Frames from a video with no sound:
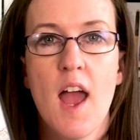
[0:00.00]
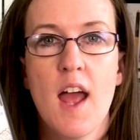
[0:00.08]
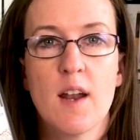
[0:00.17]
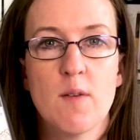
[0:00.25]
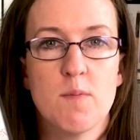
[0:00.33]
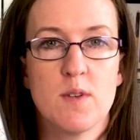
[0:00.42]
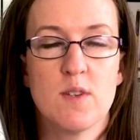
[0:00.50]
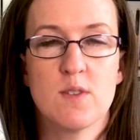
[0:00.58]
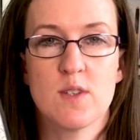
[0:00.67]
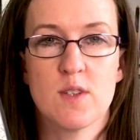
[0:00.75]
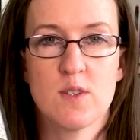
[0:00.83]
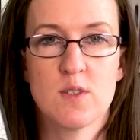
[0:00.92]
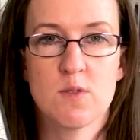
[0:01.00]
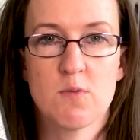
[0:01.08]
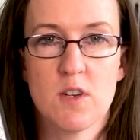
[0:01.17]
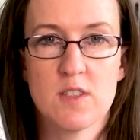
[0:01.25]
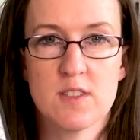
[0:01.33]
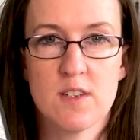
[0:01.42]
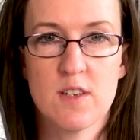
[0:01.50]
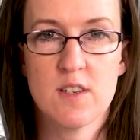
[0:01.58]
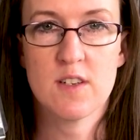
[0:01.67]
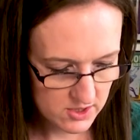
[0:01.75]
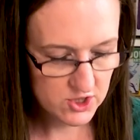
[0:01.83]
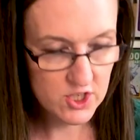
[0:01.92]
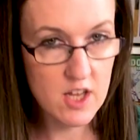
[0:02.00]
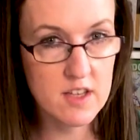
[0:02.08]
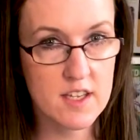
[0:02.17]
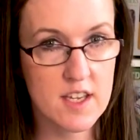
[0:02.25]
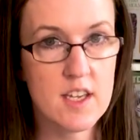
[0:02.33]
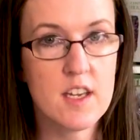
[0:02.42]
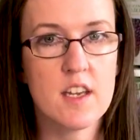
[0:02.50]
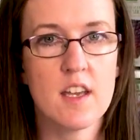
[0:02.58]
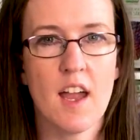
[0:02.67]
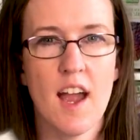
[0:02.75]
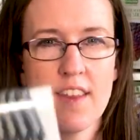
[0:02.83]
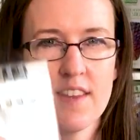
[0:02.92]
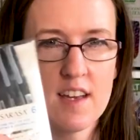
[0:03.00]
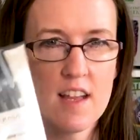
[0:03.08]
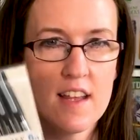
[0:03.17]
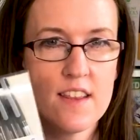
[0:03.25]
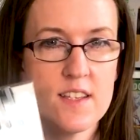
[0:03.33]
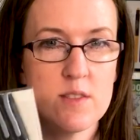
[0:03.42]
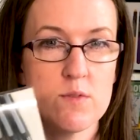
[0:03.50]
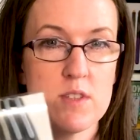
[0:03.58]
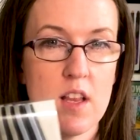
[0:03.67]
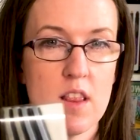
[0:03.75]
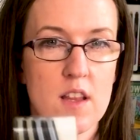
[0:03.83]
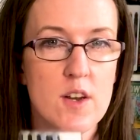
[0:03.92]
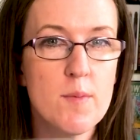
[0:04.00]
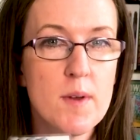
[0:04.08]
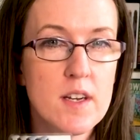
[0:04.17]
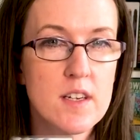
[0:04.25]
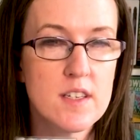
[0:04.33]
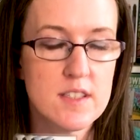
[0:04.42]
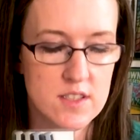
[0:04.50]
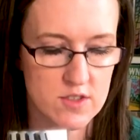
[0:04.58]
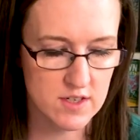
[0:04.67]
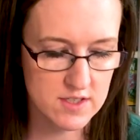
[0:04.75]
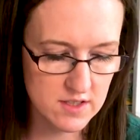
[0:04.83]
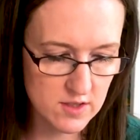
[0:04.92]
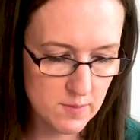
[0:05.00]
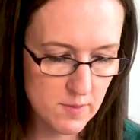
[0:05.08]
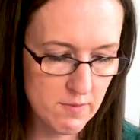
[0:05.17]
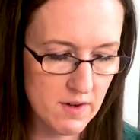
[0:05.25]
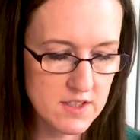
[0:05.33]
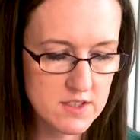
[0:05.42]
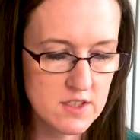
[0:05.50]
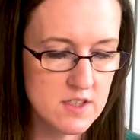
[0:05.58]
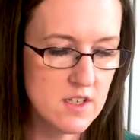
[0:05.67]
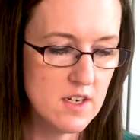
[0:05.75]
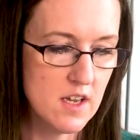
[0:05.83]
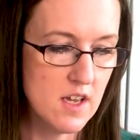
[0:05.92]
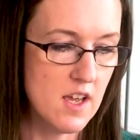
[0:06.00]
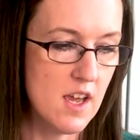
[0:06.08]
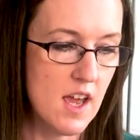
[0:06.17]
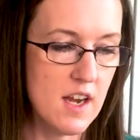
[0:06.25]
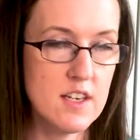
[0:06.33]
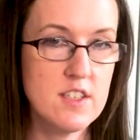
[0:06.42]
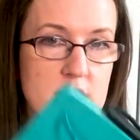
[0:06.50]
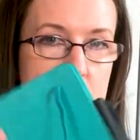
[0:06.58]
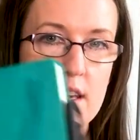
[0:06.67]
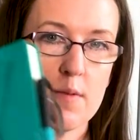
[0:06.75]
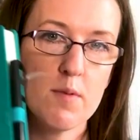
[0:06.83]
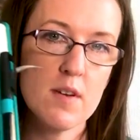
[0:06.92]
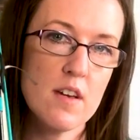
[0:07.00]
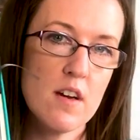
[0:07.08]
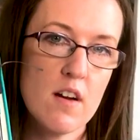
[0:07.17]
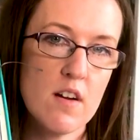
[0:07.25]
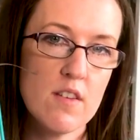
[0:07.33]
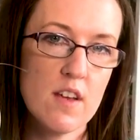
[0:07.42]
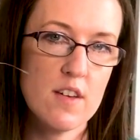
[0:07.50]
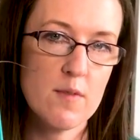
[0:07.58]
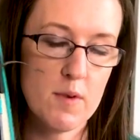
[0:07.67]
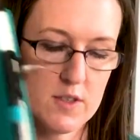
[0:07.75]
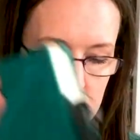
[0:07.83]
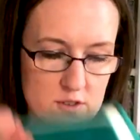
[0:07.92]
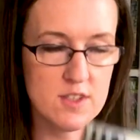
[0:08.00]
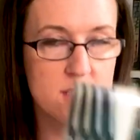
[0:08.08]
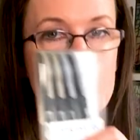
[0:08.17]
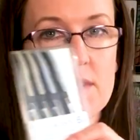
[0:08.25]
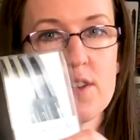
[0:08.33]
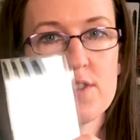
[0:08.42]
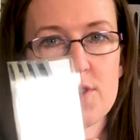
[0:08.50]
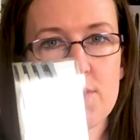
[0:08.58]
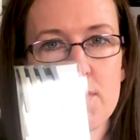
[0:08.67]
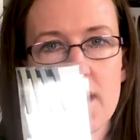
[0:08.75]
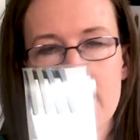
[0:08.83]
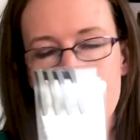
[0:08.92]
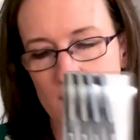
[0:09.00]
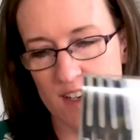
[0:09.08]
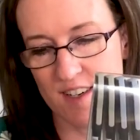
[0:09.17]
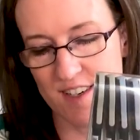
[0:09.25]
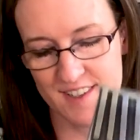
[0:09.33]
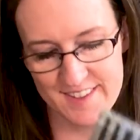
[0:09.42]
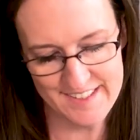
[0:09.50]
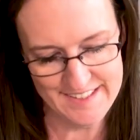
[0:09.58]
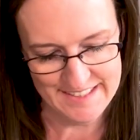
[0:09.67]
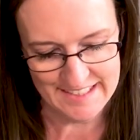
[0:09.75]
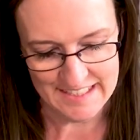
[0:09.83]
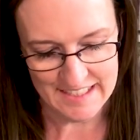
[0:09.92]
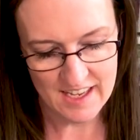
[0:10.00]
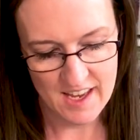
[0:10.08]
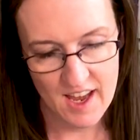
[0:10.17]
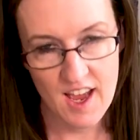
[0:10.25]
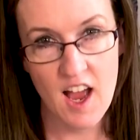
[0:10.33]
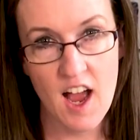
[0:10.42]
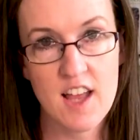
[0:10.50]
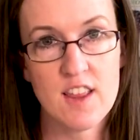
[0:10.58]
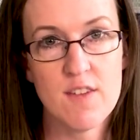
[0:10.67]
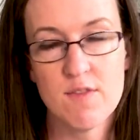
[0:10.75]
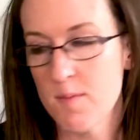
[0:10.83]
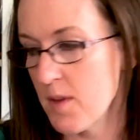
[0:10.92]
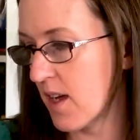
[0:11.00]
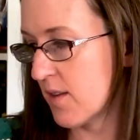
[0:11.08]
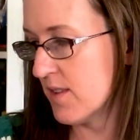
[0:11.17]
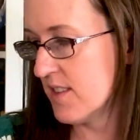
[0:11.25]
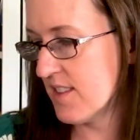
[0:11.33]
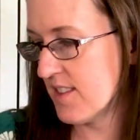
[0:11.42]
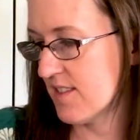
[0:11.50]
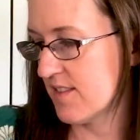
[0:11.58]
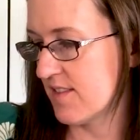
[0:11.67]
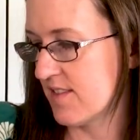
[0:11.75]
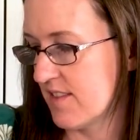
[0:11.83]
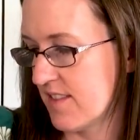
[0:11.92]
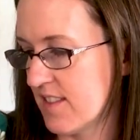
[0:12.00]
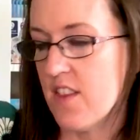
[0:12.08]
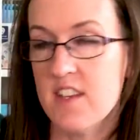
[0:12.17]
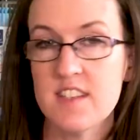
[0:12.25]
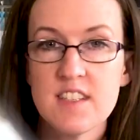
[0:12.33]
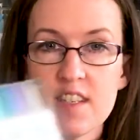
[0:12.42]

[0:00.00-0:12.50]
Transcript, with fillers: and I've been using this Sarasa Gel Ink. I think I like these ones a little better because it dries a little bit faster, and I just keep it on the end of my journal. That's why there's no black there. I love the black ones. This